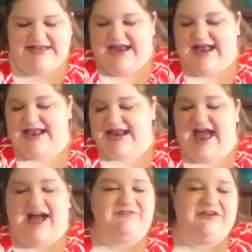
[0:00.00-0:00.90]
And
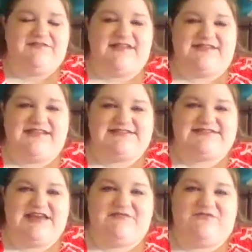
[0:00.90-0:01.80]
after you let these
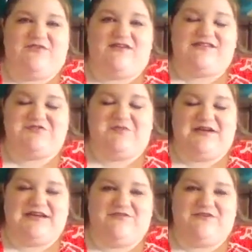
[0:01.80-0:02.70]
sit for
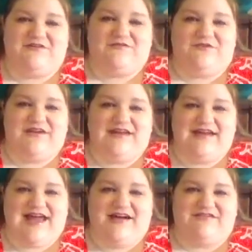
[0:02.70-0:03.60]
24 to
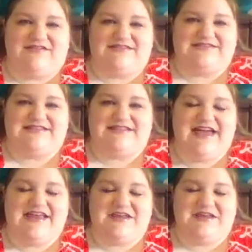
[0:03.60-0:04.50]
48 hours,
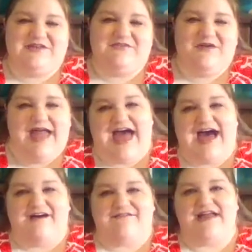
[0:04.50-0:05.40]
then you
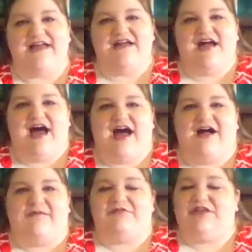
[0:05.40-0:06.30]
have
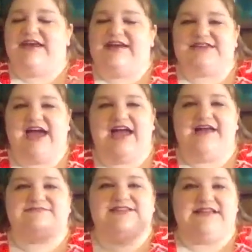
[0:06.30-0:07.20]
plenty of
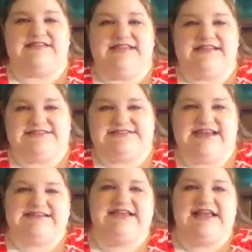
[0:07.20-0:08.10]
time to let these
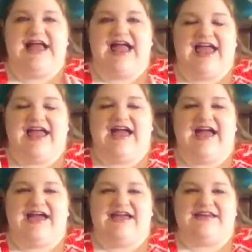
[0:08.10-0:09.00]
sit
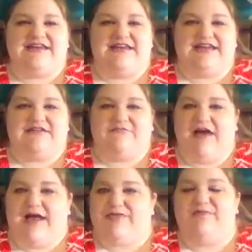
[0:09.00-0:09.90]
and
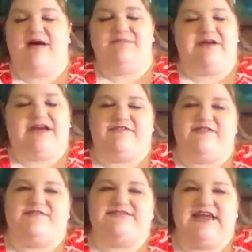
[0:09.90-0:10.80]
wrap them up or give
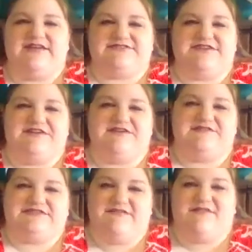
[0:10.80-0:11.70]
them as gifts or
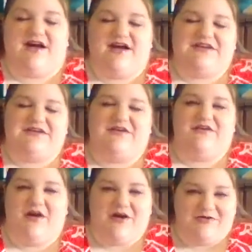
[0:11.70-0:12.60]
use them on
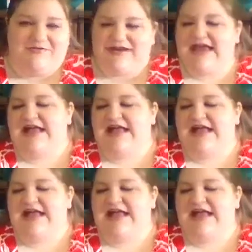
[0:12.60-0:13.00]
your own.